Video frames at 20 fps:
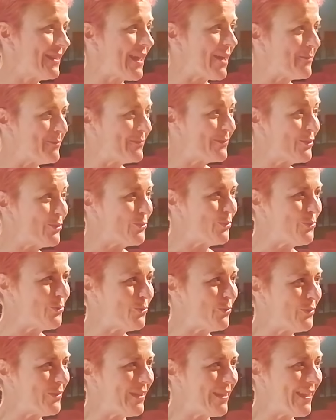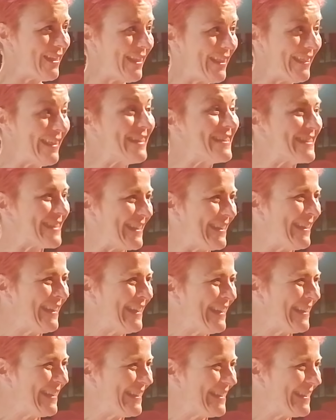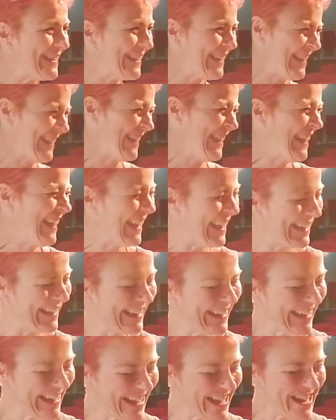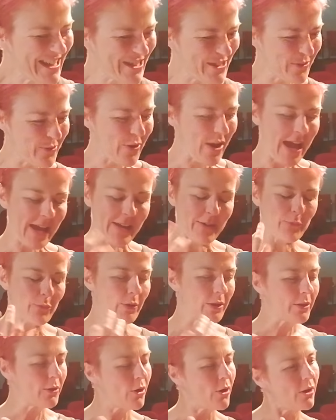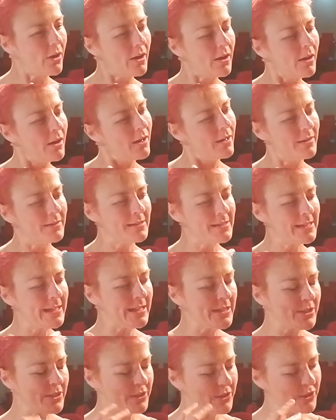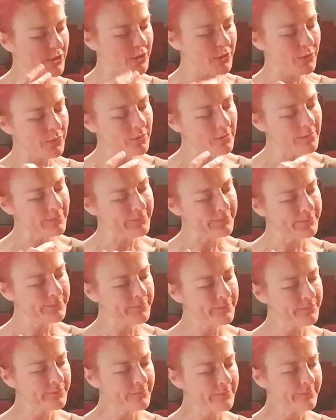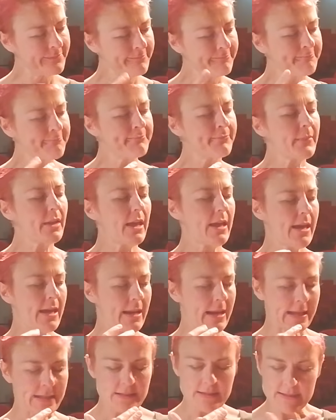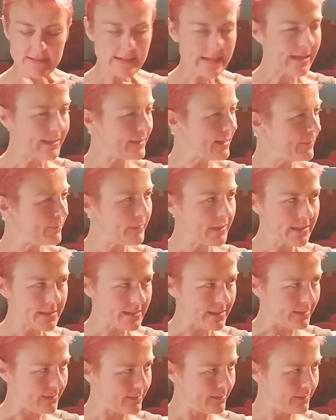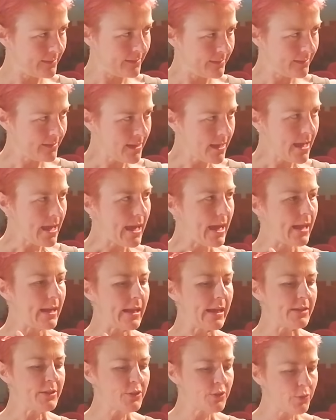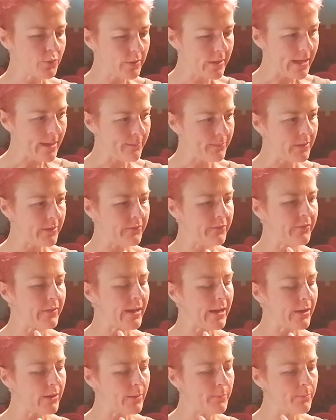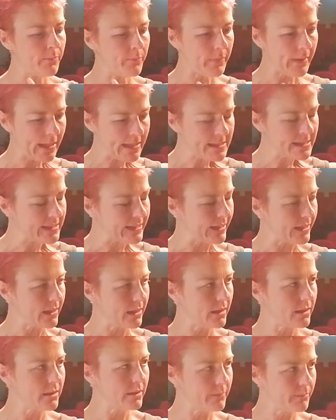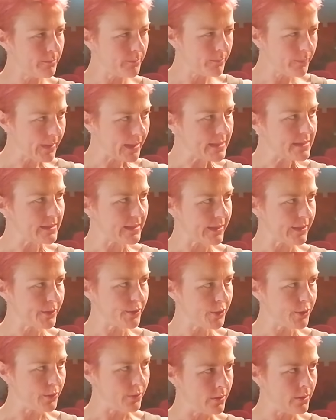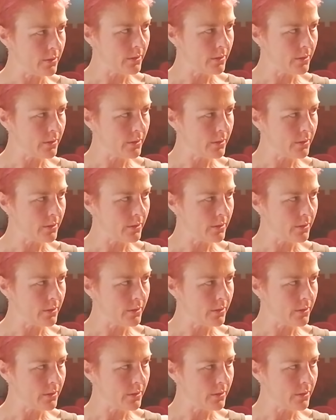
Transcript: them to listen. So I will teach a tune and I just let them listen. And I show them the very basic tune.